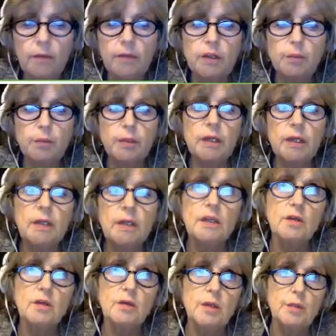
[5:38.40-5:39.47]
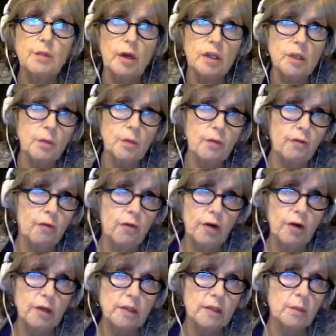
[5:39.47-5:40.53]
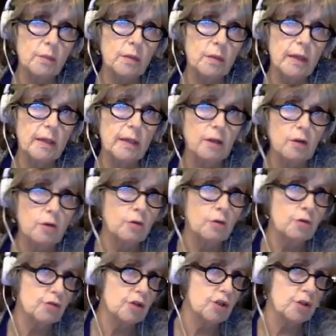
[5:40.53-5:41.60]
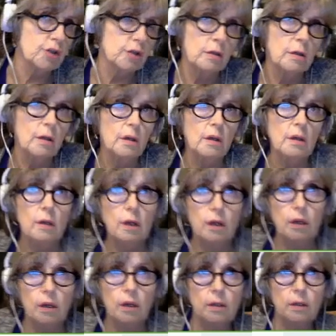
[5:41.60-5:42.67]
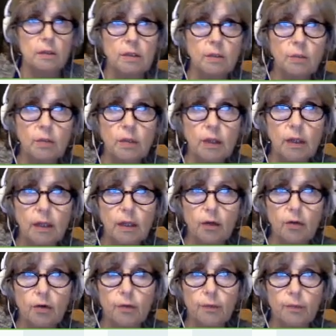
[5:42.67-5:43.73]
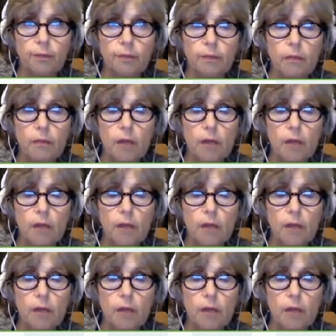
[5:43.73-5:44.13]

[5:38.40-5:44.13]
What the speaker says: The spleen is responsible for assimilating nutrition, assimilating or